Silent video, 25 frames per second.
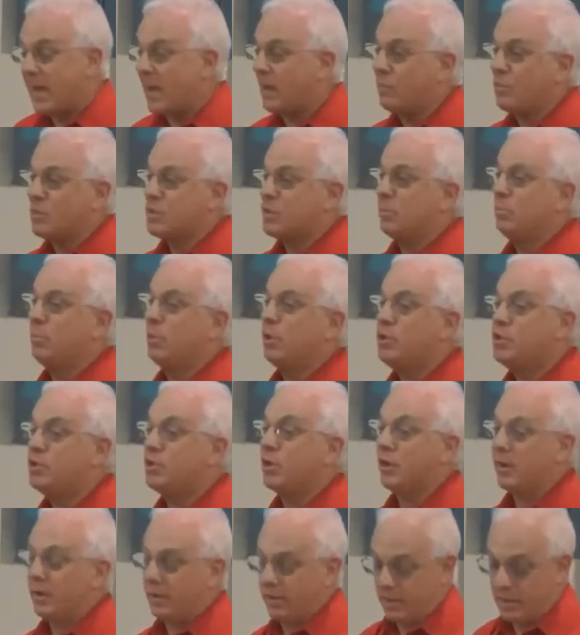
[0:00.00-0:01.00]
dad was a
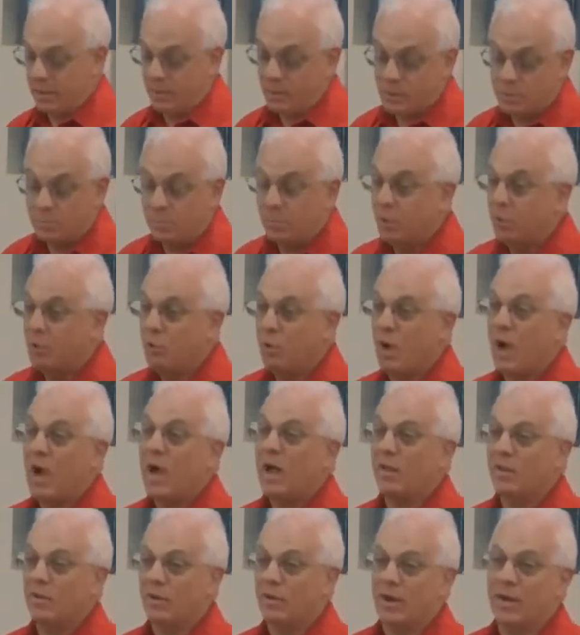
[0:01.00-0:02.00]
butcher. He was blue
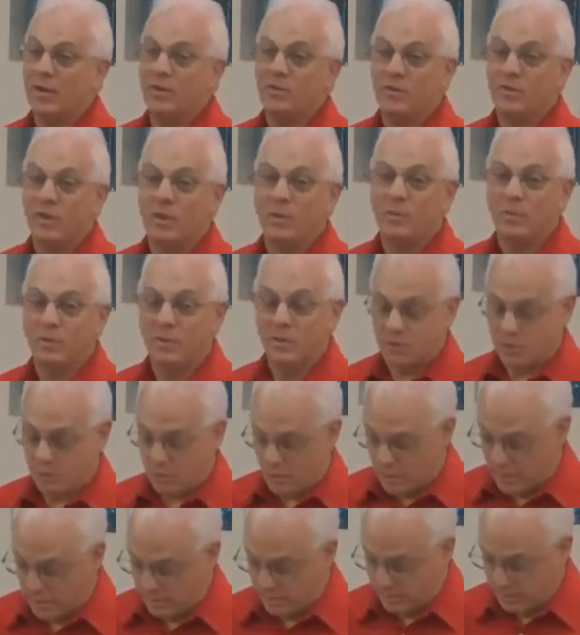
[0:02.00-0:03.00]
collar, as they would
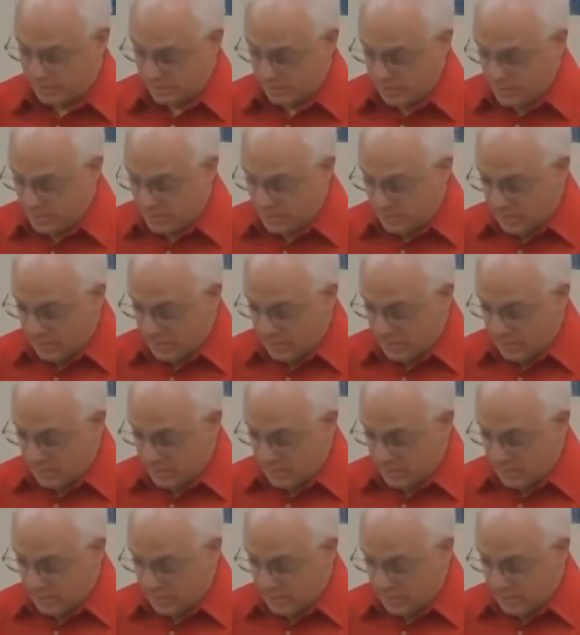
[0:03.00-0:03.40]
describe it.